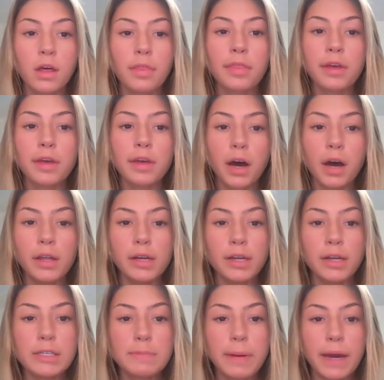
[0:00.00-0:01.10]
The gut
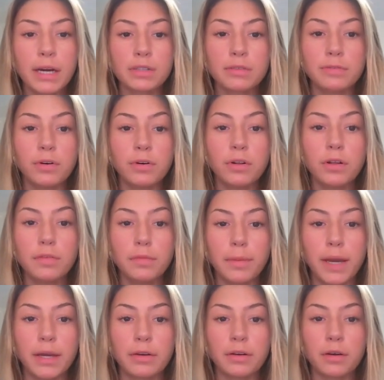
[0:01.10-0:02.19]
is packed full of
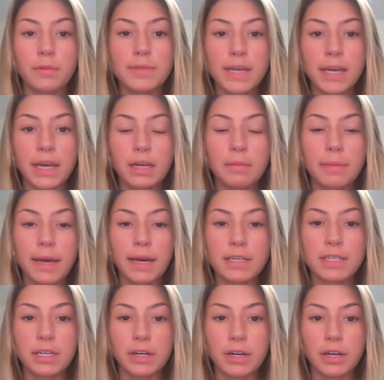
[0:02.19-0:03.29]
microbes and
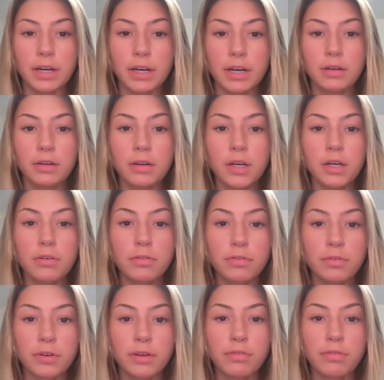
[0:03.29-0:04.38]
bacteria,
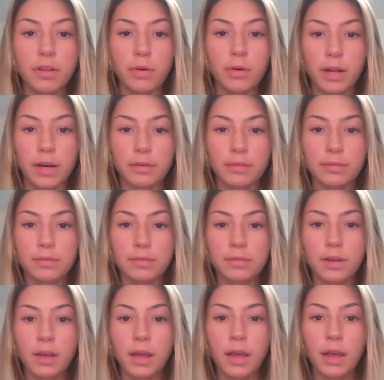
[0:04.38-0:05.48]
free-floating,
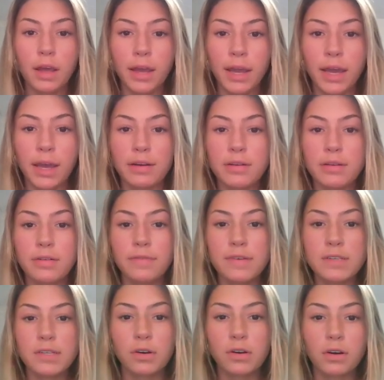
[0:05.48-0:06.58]
and
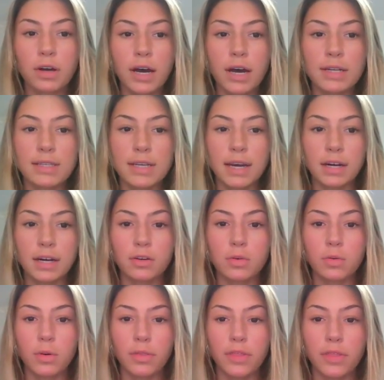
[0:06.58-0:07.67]
physical contact
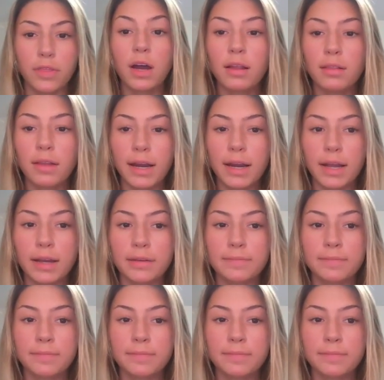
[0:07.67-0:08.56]
with the gut lining.